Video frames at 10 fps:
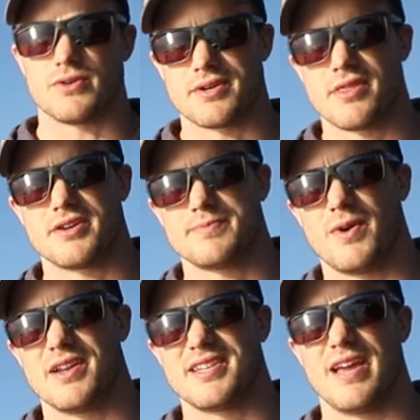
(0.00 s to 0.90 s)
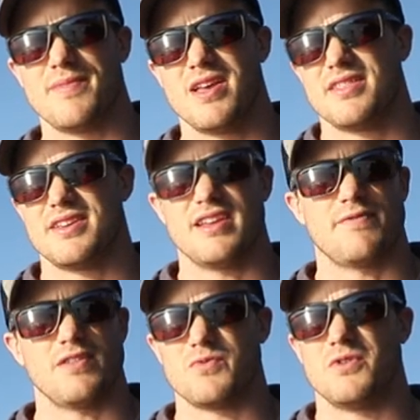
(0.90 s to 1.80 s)
closer to their spawn time, they
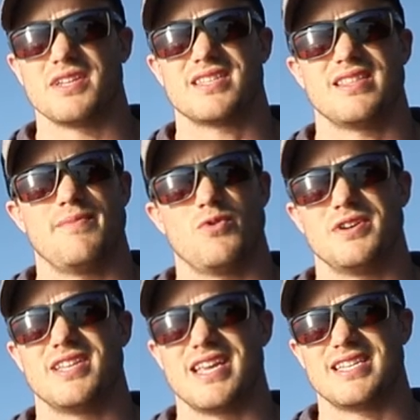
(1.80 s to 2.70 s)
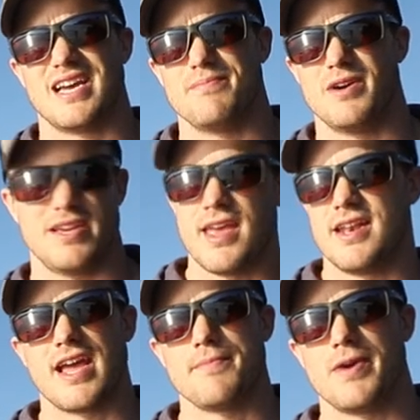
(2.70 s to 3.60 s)
definitely will get to that more daytime bite.
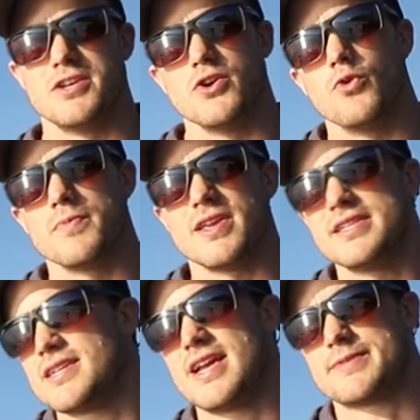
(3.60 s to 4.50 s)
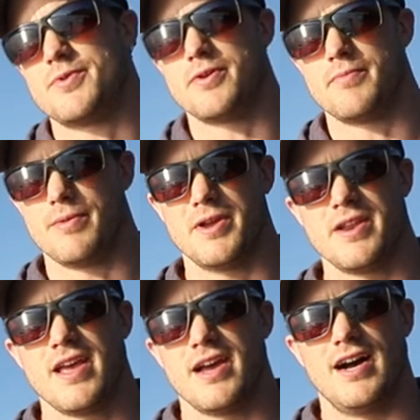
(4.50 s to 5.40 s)
And I am by no means an expert in burbot.
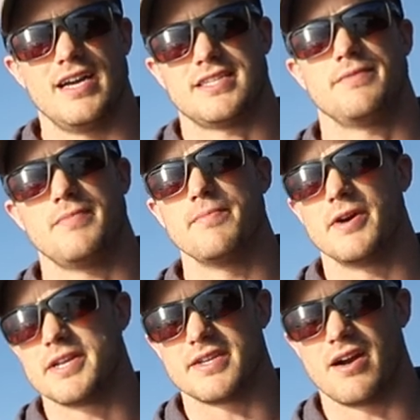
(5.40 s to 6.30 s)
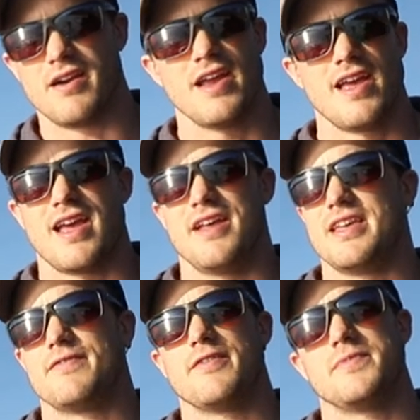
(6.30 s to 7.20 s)
Uh, some of my buddies are, and
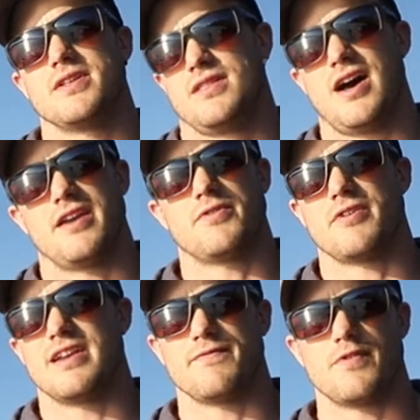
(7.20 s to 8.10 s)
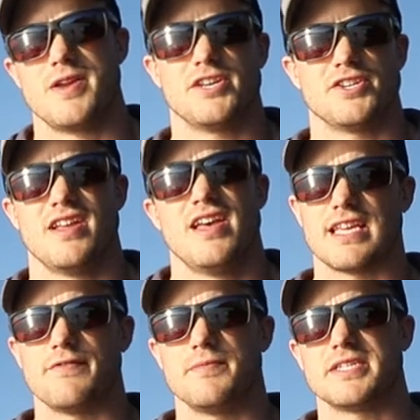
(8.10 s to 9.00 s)
they've given me a lot of great information,
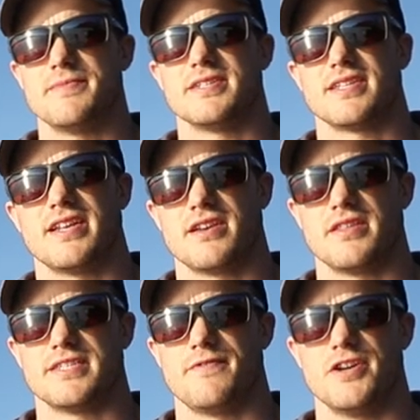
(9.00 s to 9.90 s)
given me some insight into these